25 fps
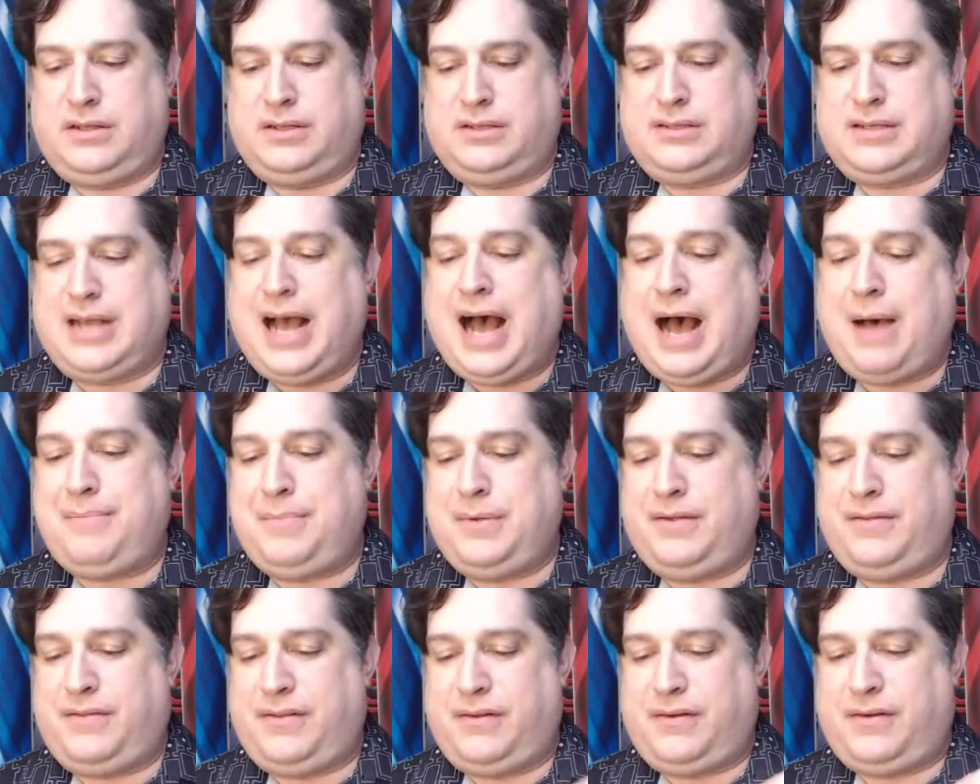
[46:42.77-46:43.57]
top
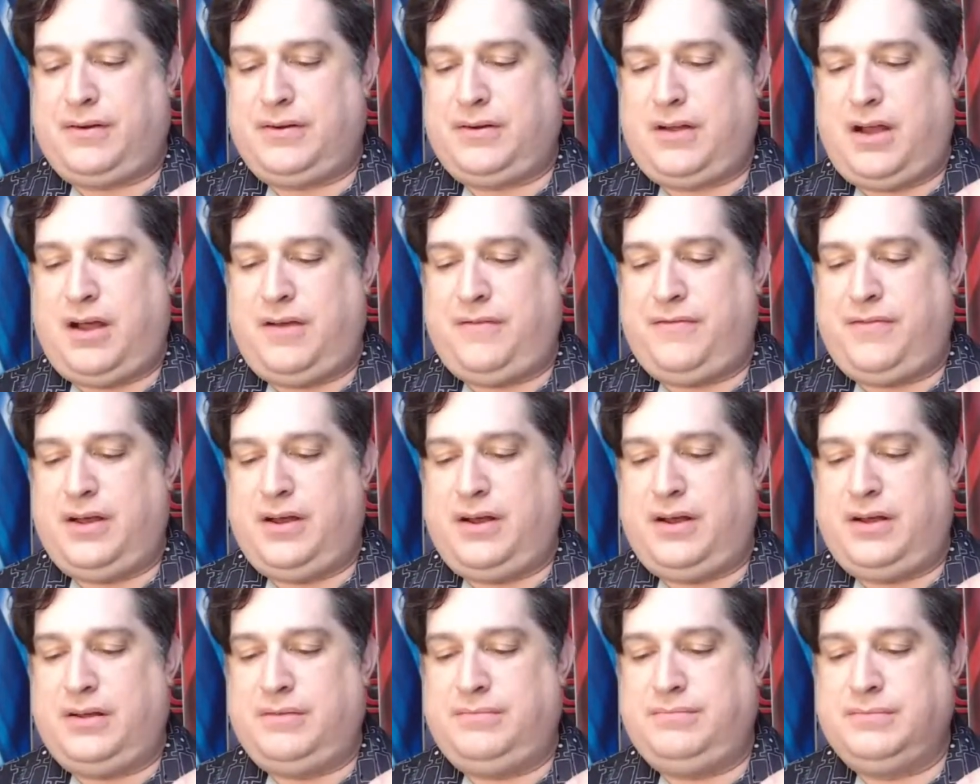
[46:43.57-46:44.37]
of
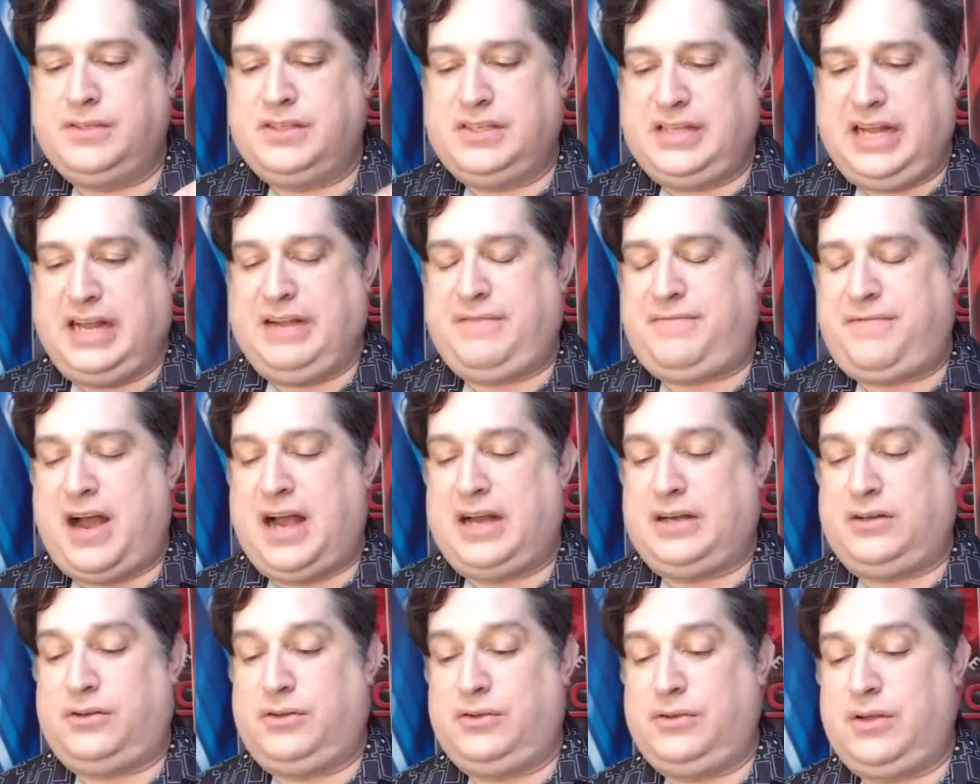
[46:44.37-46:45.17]
the state
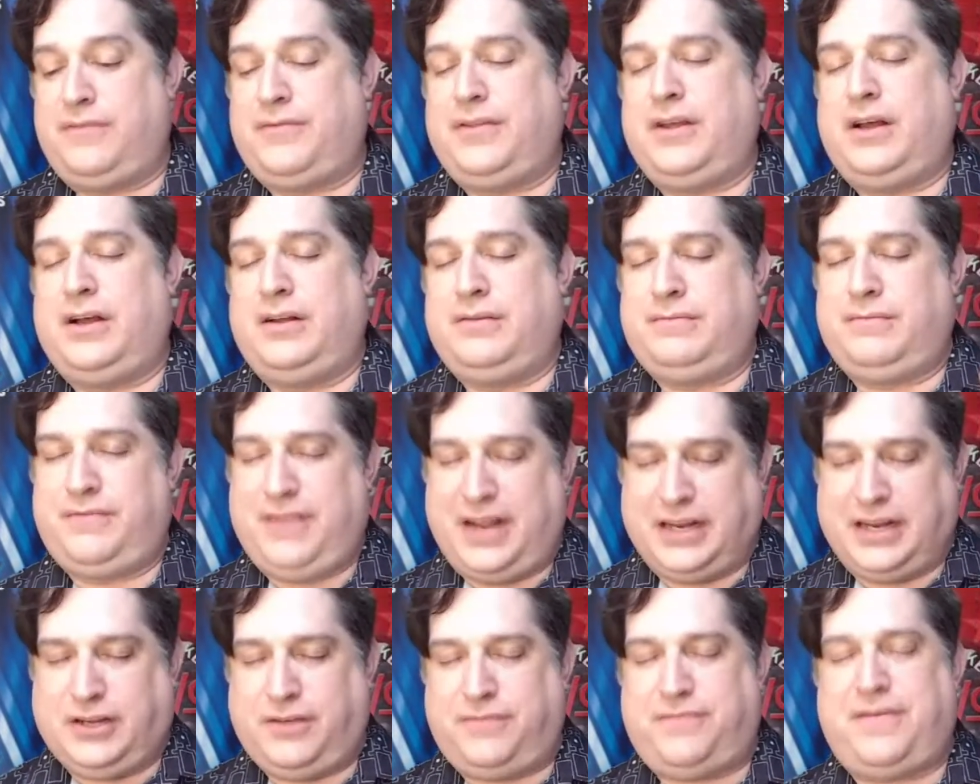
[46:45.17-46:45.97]
final of the
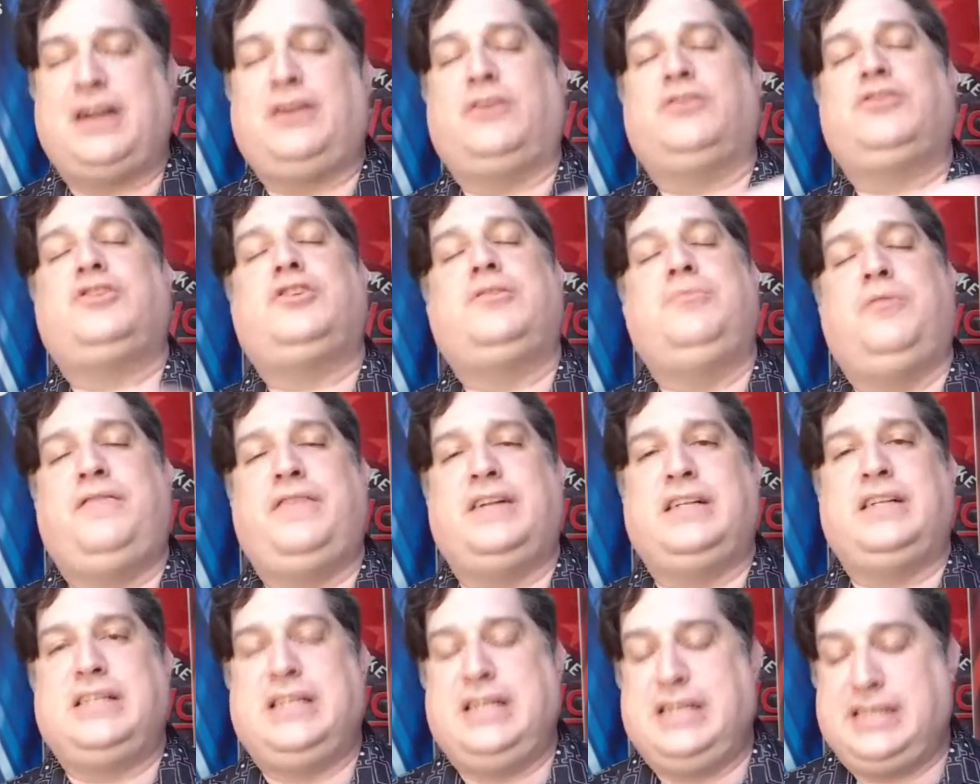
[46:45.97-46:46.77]
venue finals to
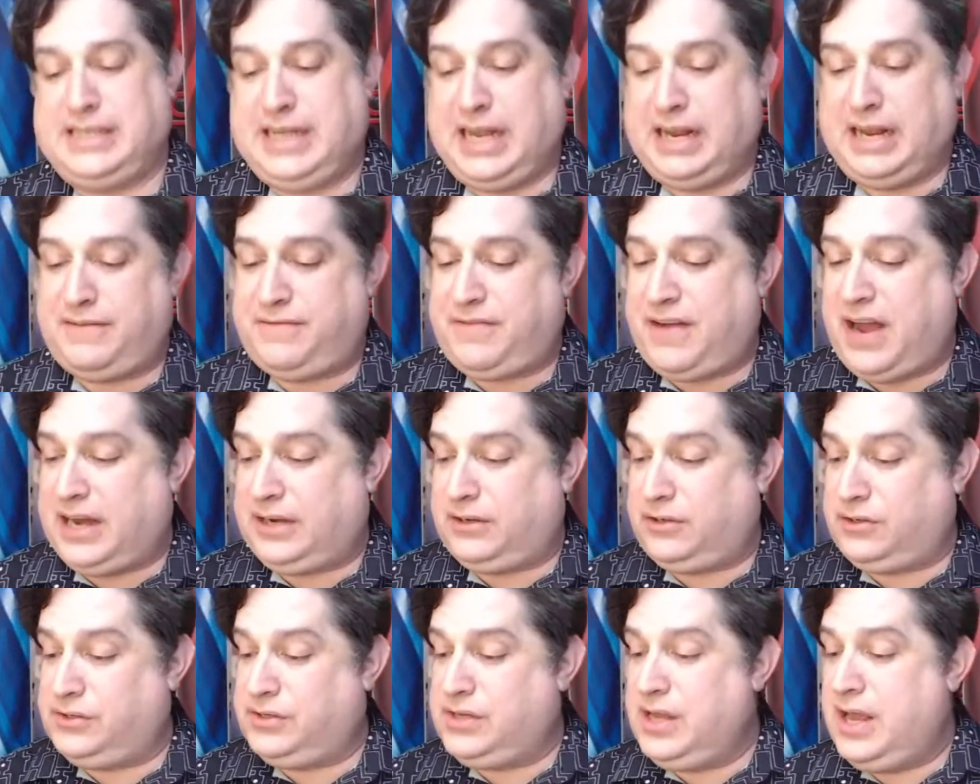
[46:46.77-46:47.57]
move into the state
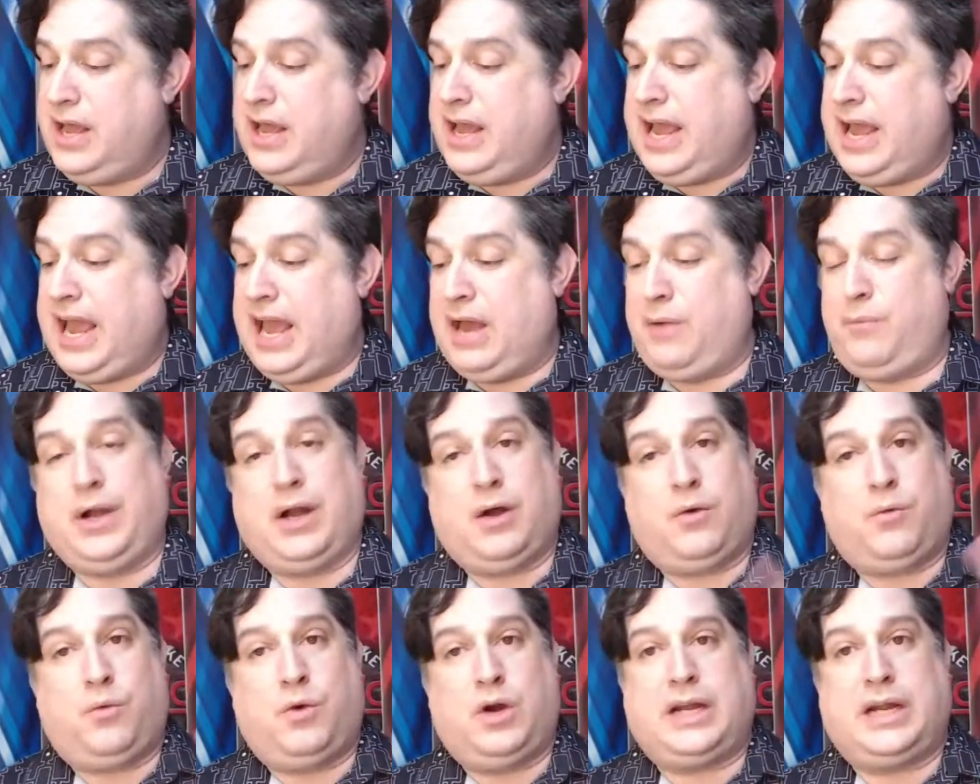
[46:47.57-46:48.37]
finals. And we
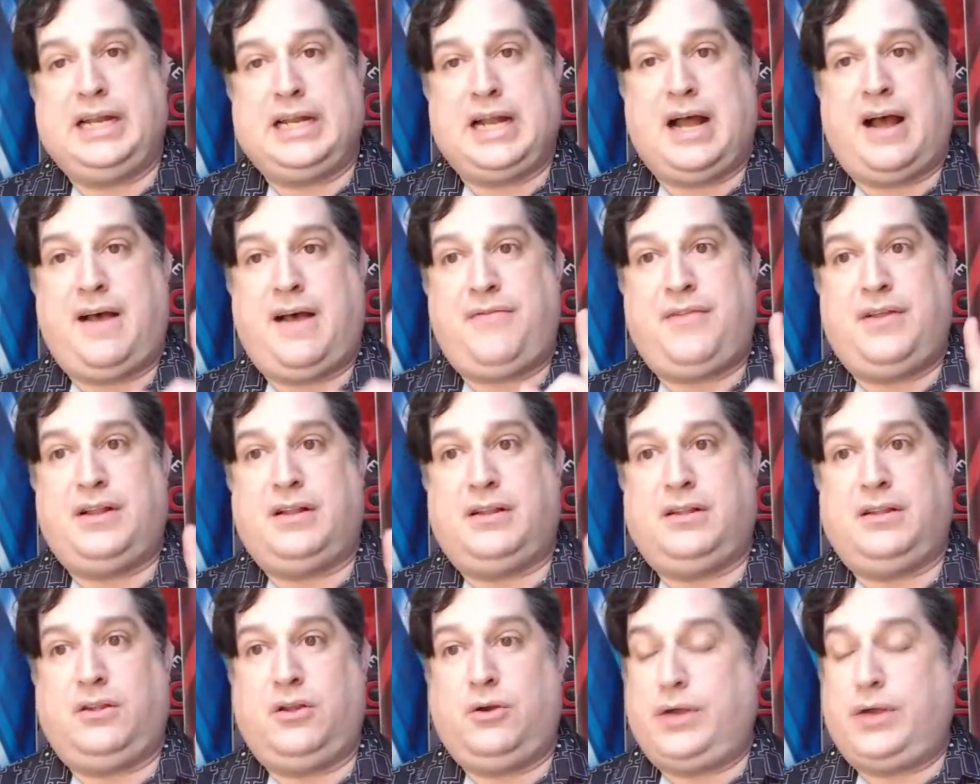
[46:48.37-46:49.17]
are working on
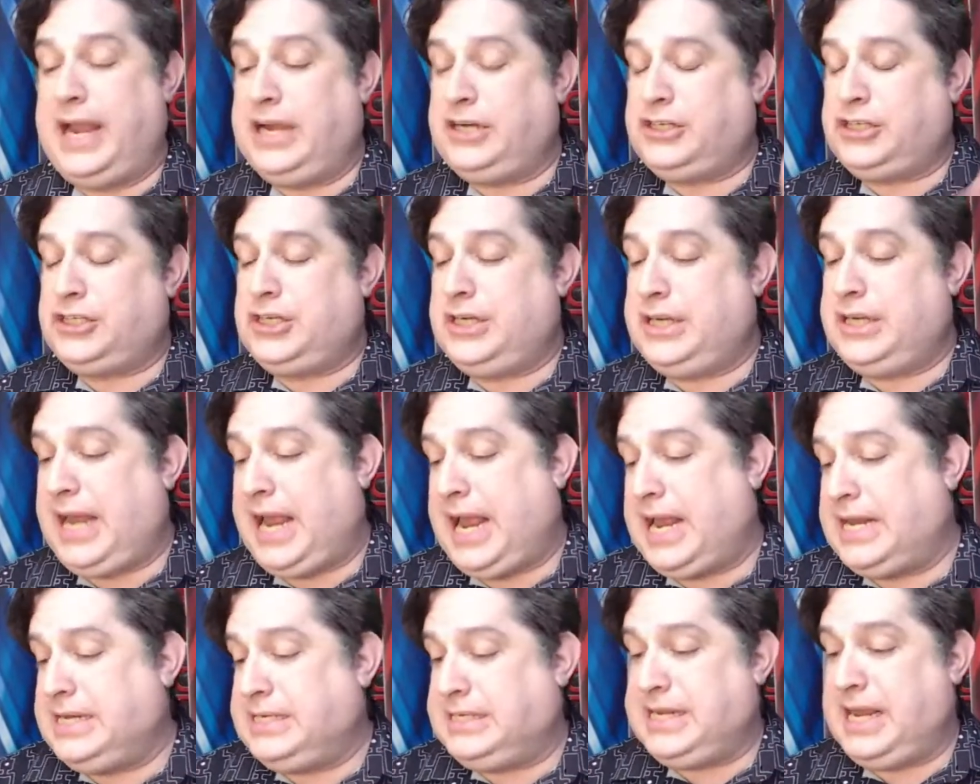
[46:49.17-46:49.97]
the location
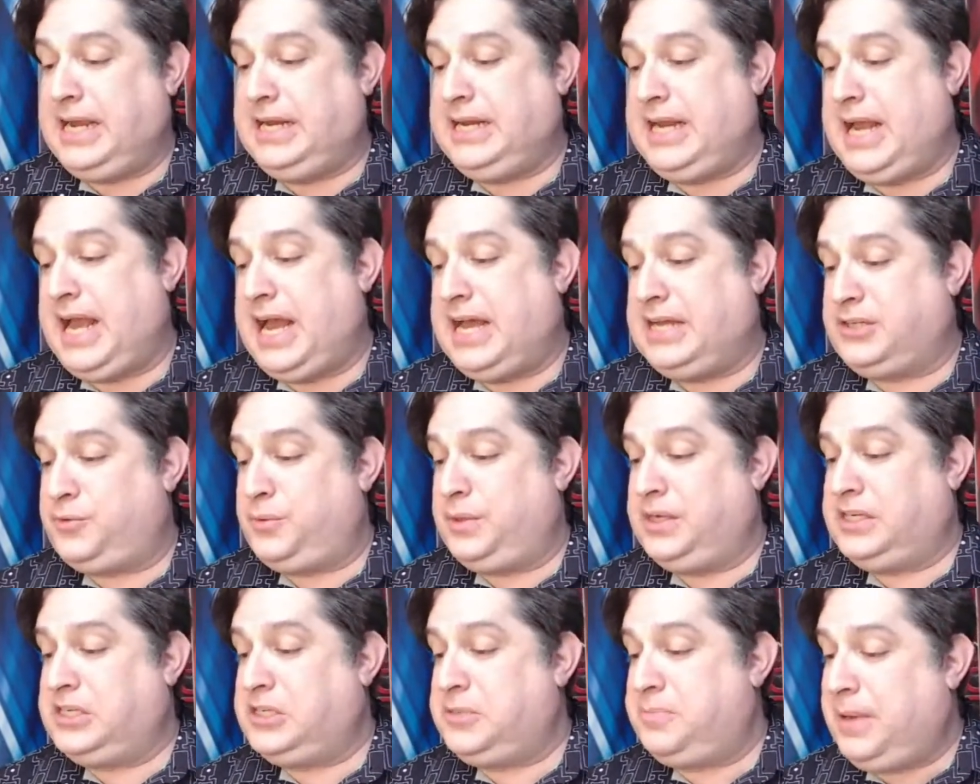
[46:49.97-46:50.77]
and date as
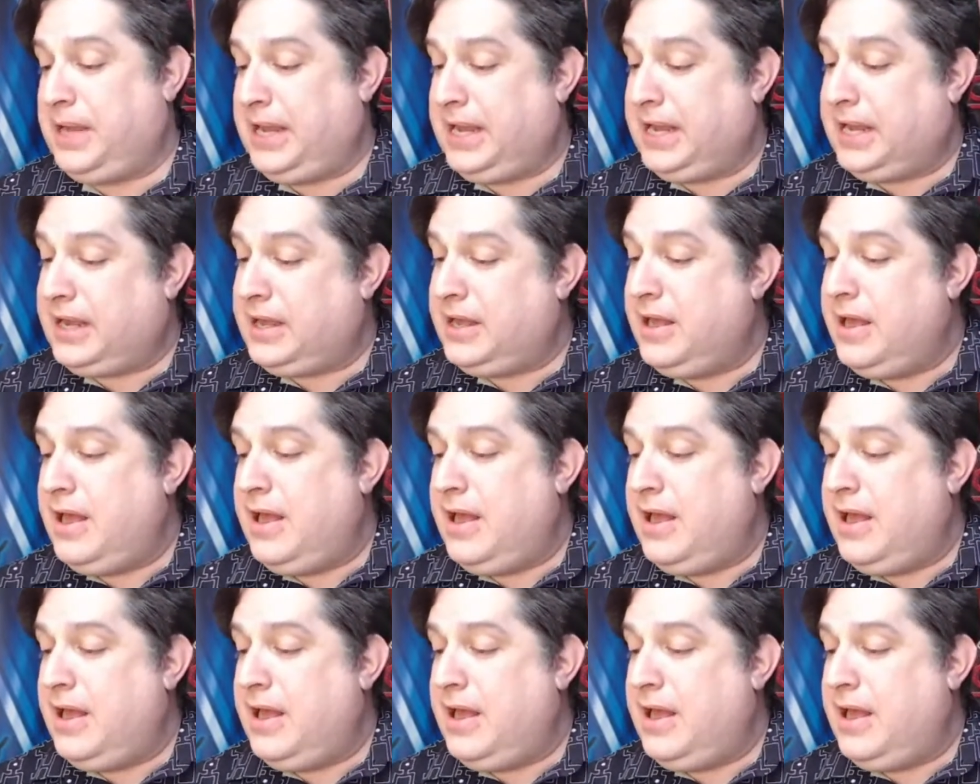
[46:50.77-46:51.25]
we speak.